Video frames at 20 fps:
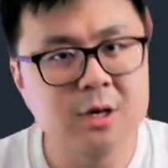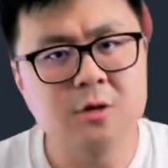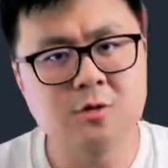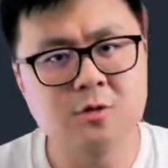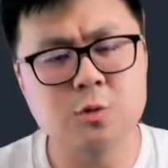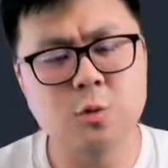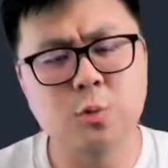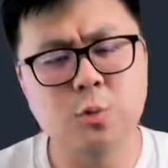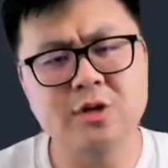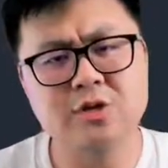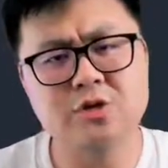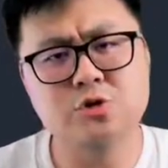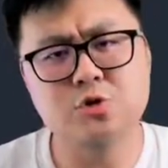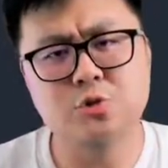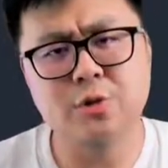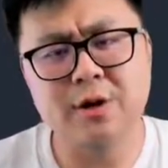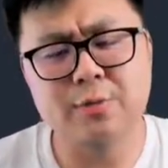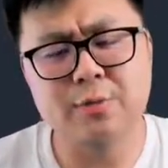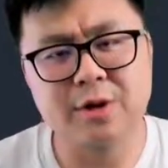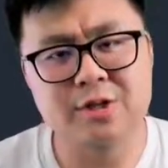So which
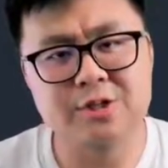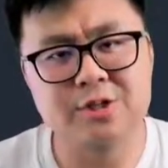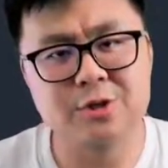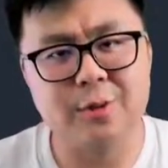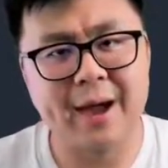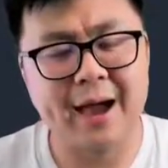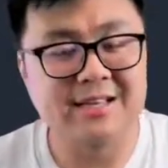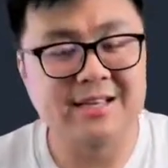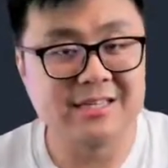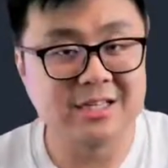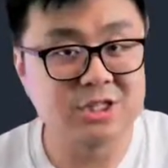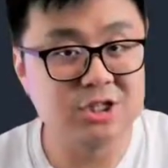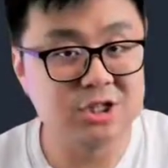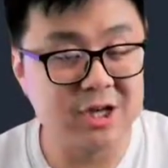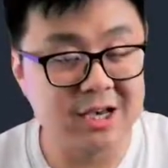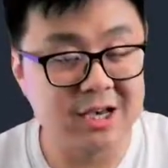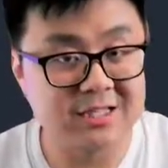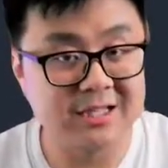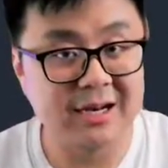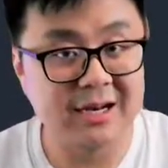trig ratio has
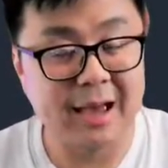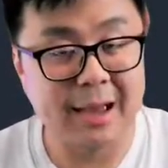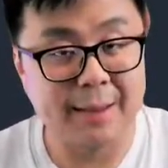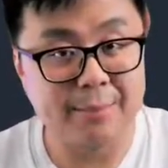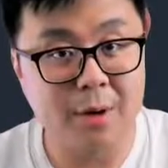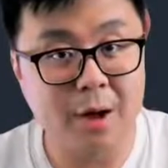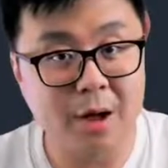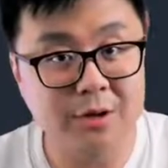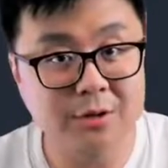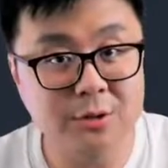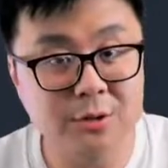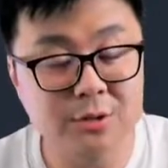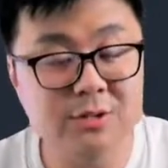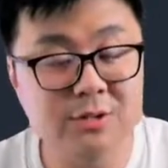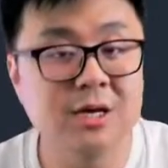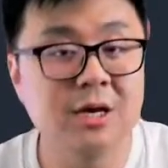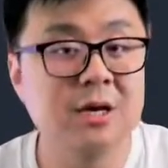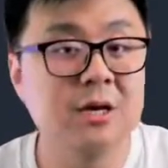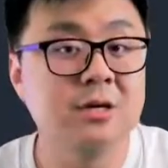adjacent and hypotenuse?